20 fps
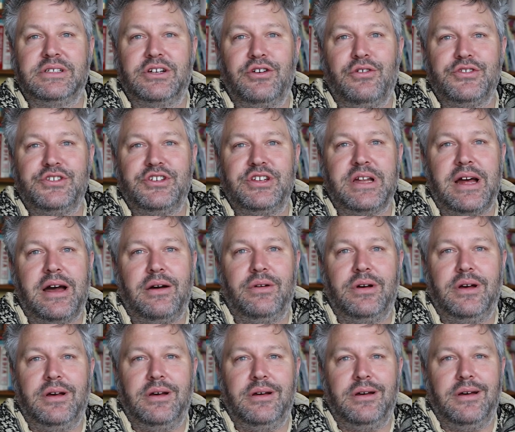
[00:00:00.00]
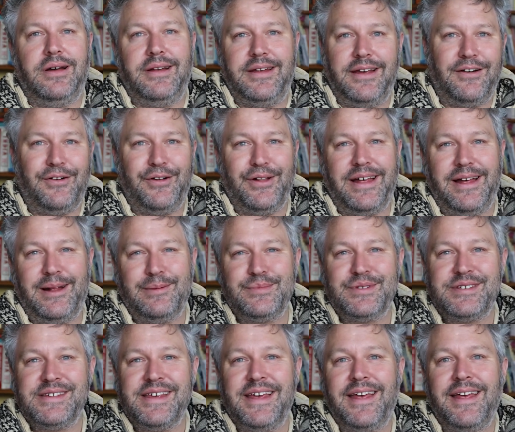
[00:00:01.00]
It costs you now and it all
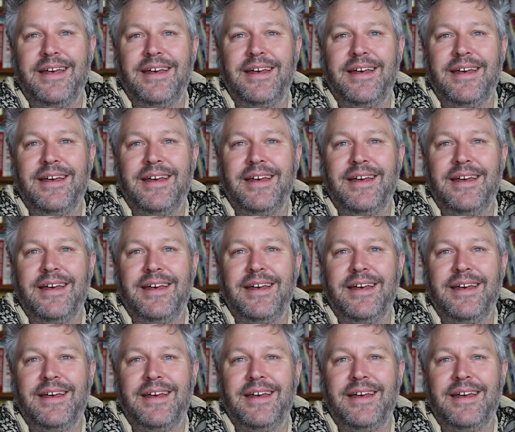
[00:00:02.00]
helps.